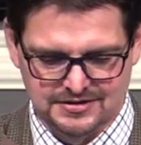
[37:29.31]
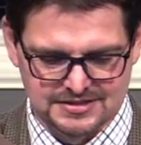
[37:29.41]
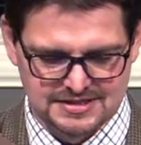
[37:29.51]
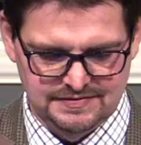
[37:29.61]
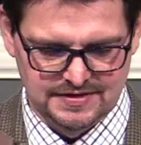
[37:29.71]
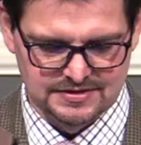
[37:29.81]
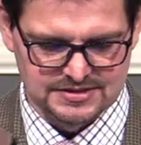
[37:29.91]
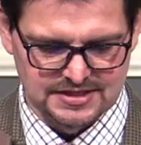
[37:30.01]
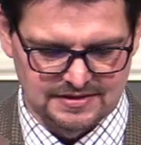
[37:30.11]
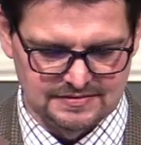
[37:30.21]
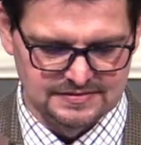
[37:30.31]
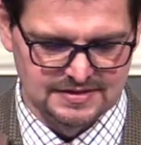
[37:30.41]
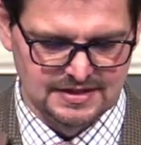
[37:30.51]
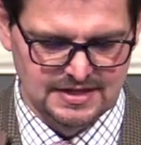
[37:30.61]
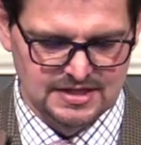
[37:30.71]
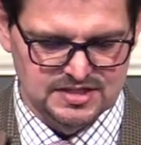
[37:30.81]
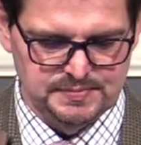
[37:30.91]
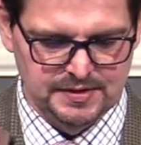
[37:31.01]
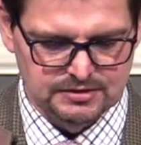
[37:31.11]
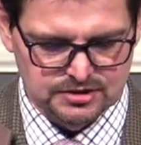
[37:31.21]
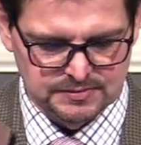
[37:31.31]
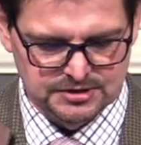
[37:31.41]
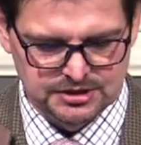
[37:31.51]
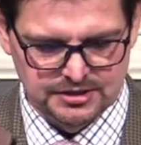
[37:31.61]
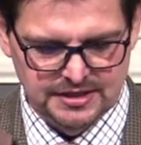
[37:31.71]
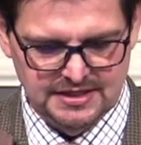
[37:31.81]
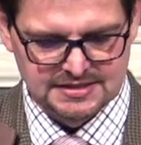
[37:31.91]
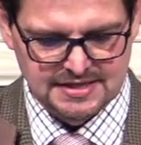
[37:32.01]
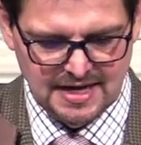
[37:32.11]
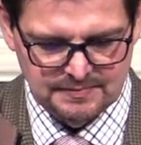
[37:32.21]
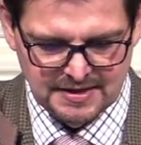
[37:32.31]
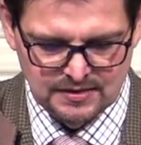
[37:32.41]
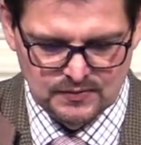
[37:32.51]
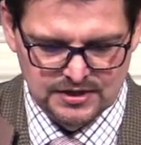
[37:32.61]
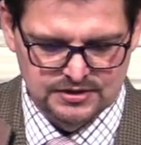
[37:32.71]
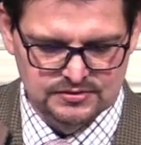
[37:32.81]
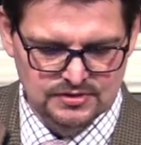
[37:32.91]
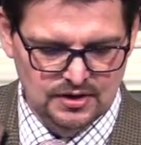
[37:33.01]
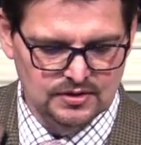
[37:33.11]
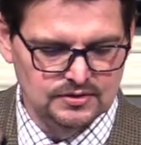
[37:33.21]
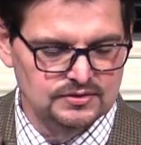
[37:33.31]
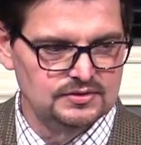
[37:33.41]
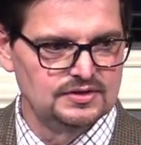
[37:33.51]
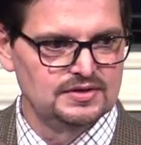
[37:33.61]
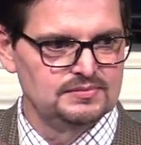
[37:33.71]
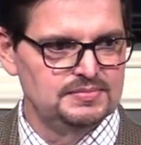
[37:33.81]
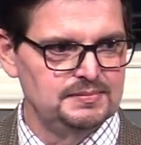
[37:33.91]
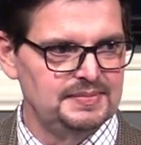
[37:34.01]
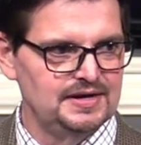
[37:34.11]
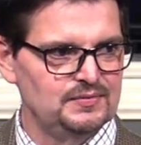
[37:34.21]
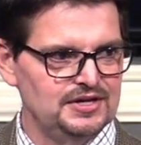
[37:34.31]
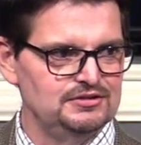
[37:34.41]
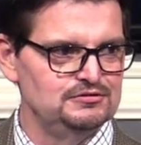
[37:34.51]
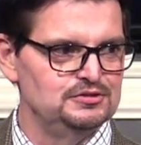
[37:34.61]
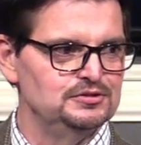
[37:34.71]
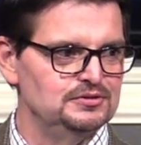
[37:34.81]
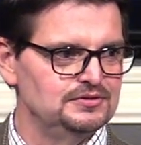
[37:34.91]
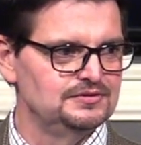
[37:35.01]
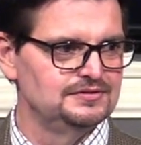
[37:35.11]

You're deceiving yourself. Spiritual maturity is not by what you know, but by what you do.